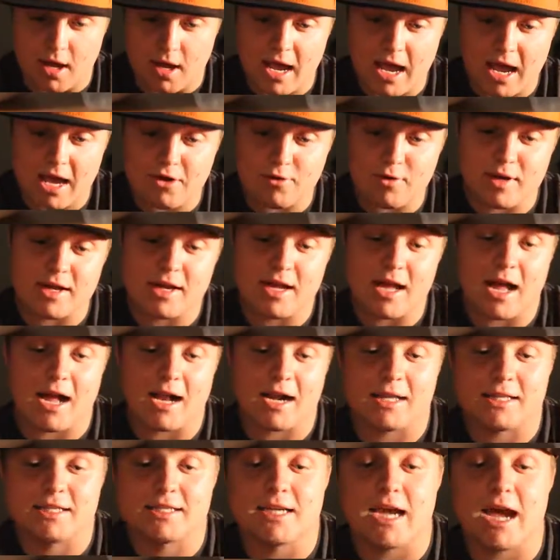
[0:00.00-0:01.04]
And we
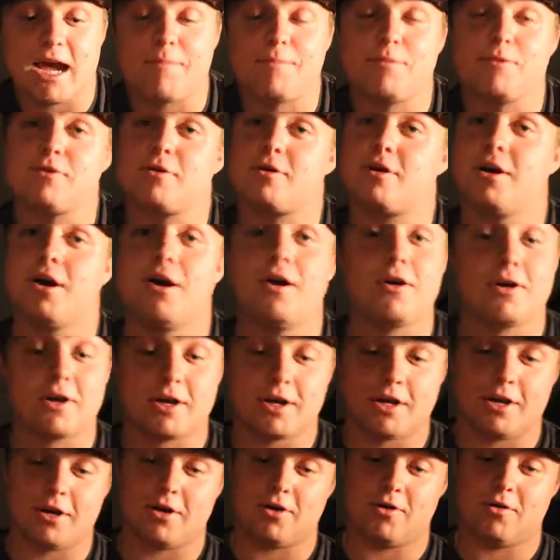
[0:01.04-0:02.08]
got a Tapu
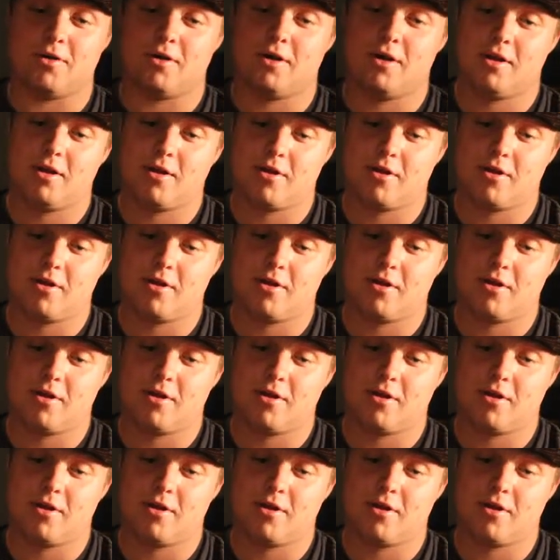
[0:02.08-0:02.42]
Koko